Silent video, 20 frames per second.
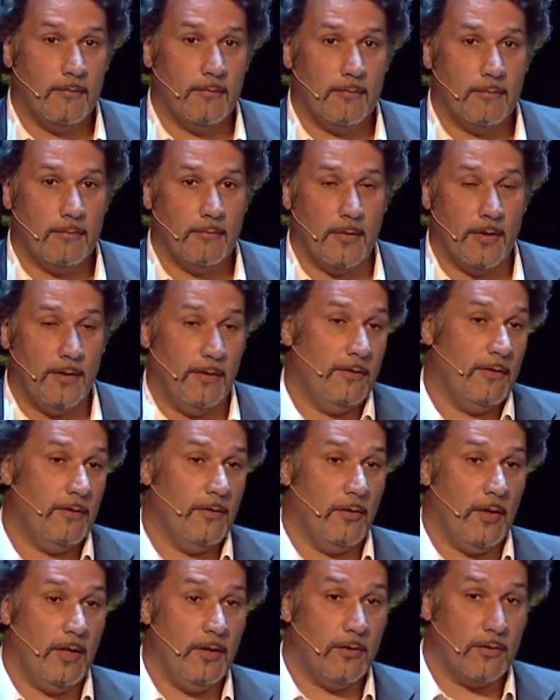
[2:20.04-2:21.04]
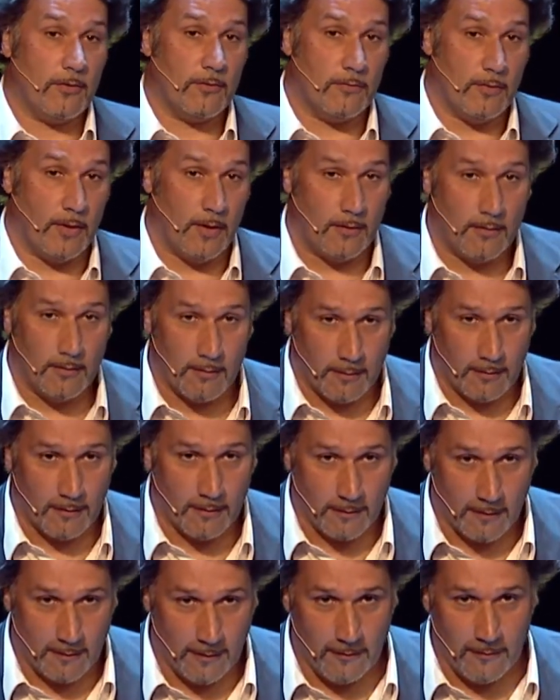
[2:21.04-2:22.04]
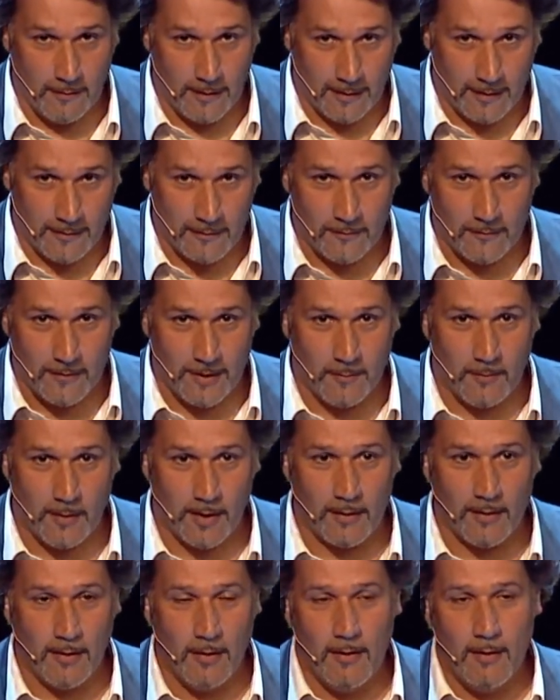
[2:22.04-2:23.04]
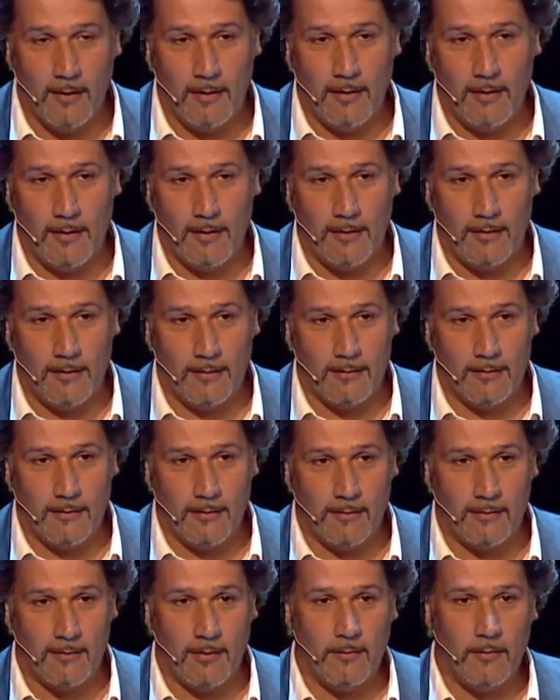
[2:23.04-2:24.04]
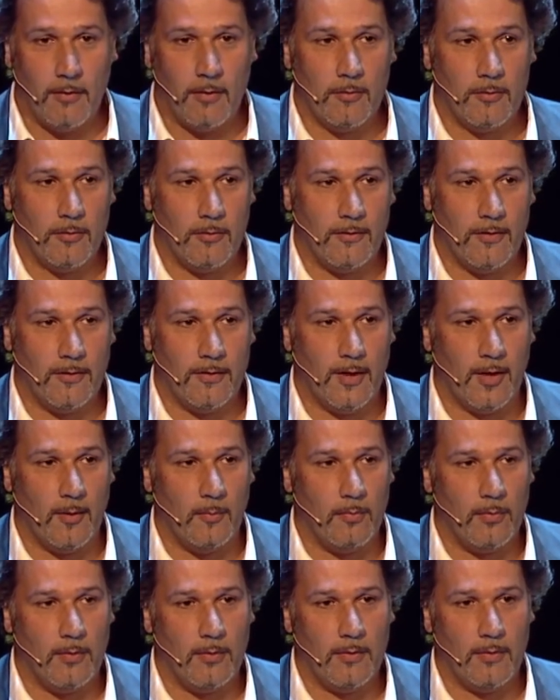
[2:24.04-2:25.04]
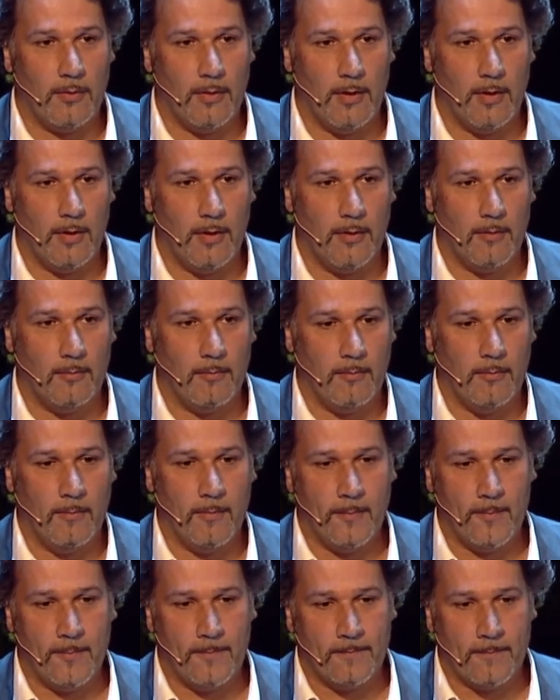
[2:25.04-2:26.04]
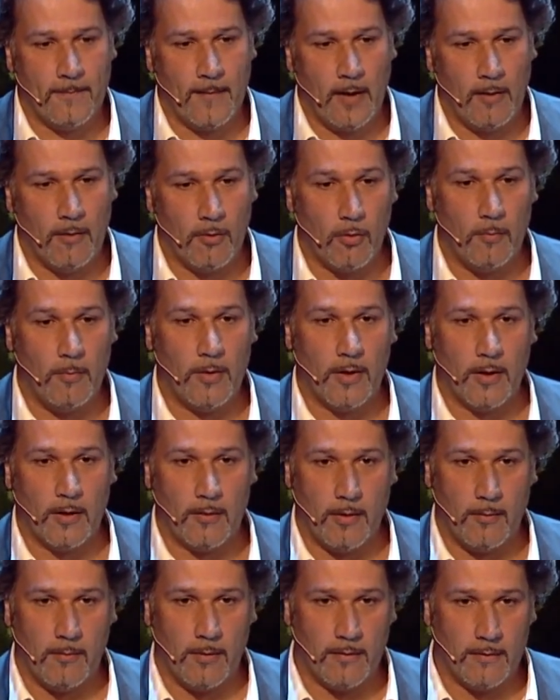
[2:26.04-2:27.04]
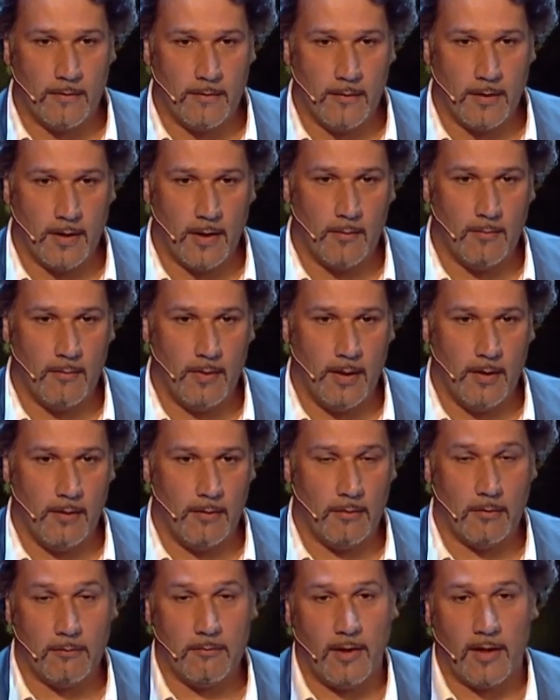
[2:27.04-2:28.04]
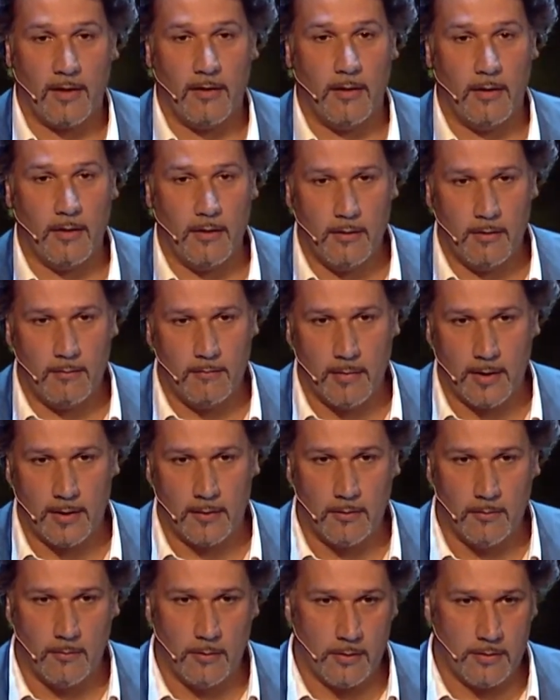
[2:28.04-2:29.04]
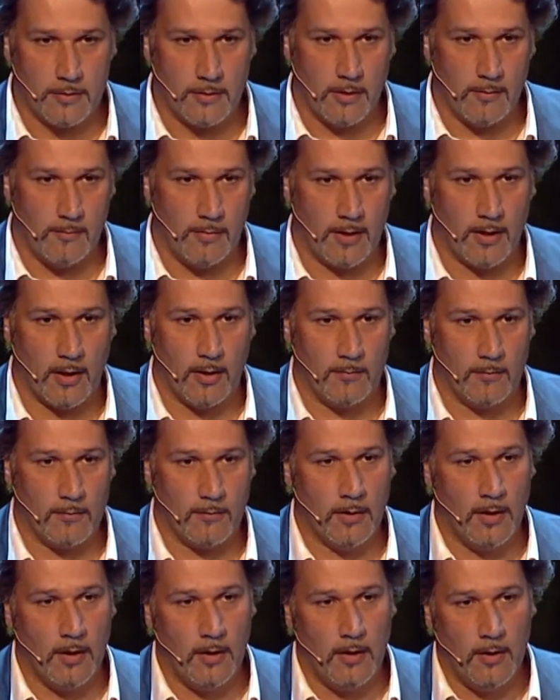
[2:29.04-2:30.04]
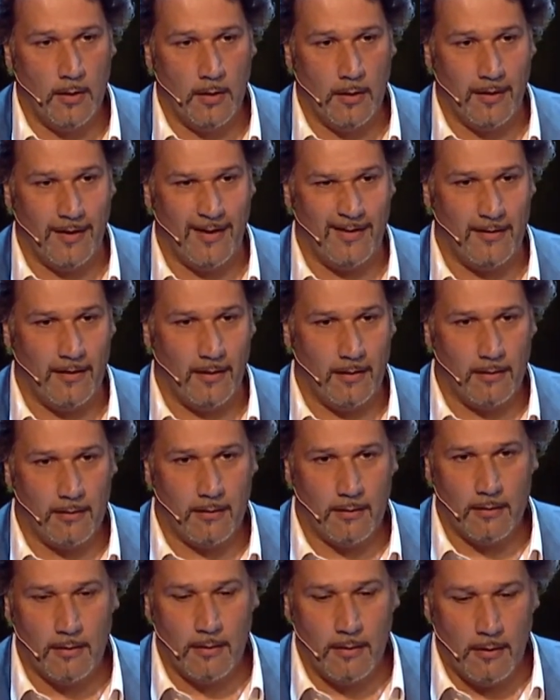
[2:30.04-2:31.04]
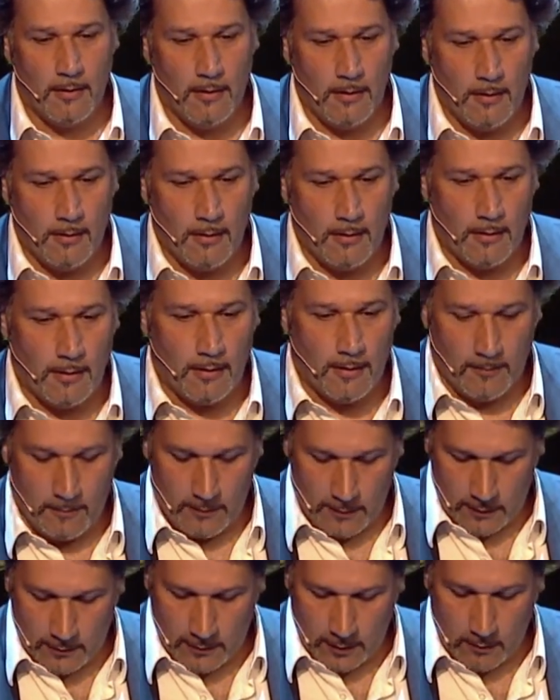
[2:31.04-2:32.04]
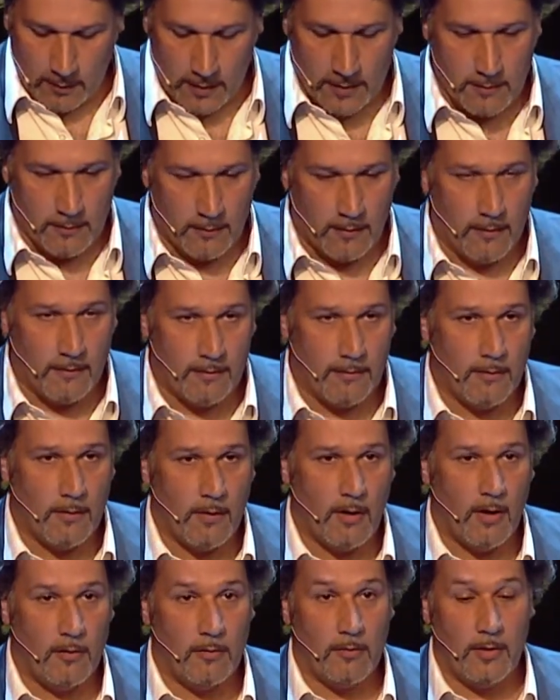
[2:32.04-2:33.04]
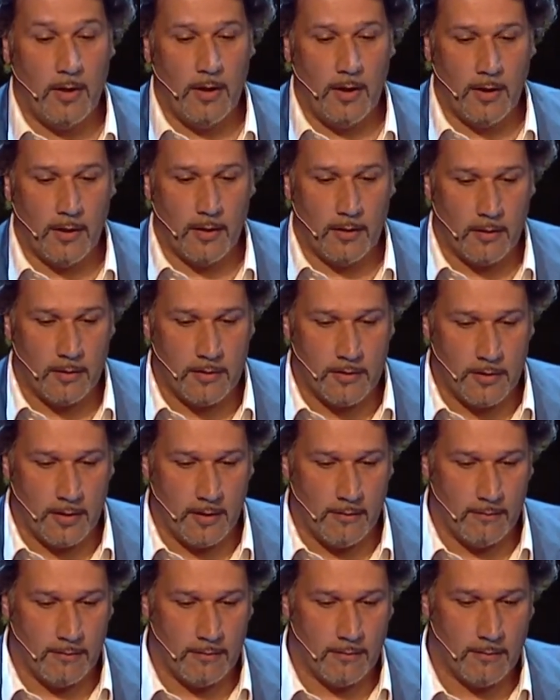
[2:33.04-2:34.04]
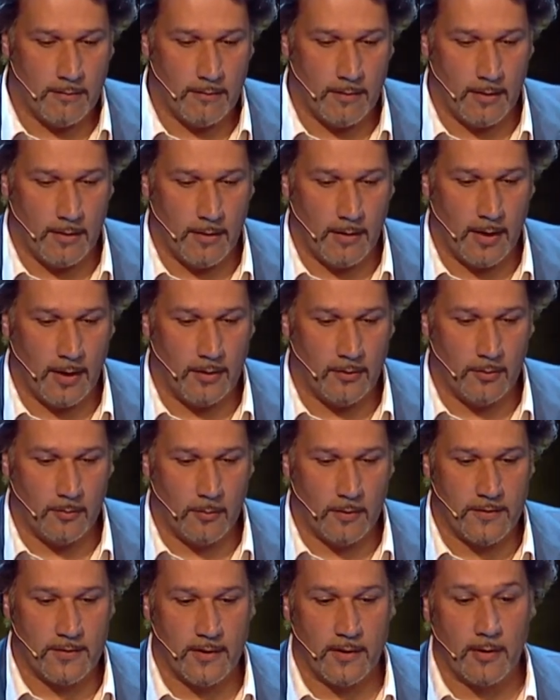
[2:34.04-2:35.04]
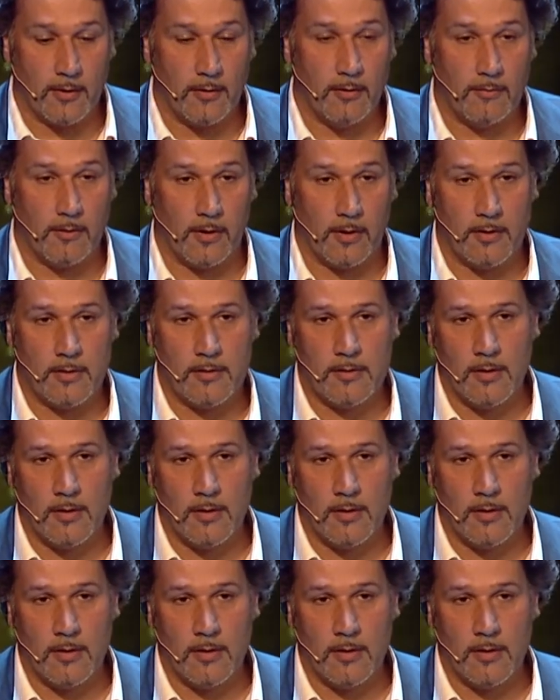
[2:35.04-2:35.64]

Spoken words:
this is the industry giving us feedback, it's difficult to set up roaming agreements. It can be, not technically, but commercially it becomes a headache. So the question is how you really can achieve 100% coverage.